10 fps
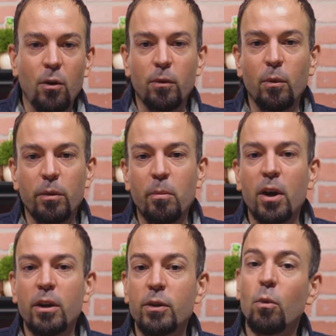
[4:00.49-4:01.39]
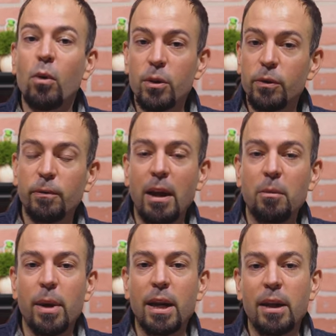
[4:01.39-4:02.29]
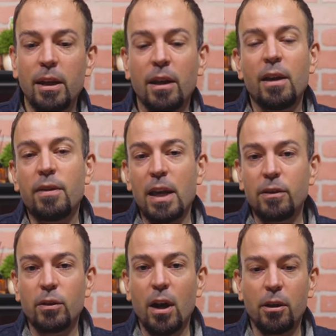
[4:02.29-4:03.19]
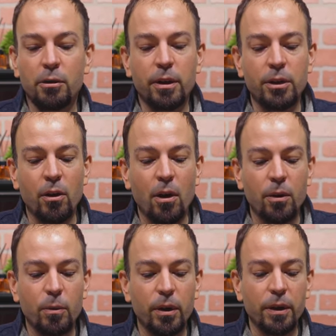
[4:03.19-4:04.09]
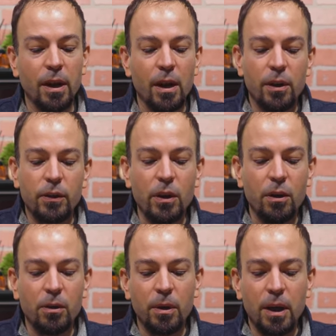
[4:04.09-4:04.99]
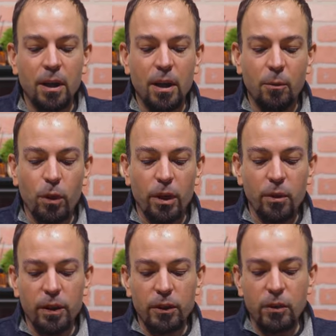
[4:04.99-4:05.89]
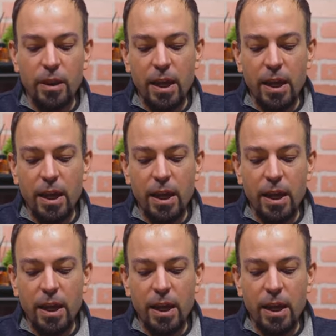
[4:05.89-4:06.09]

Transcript: over with markers or use fountain pen ink then to color in your artwork. So we're going to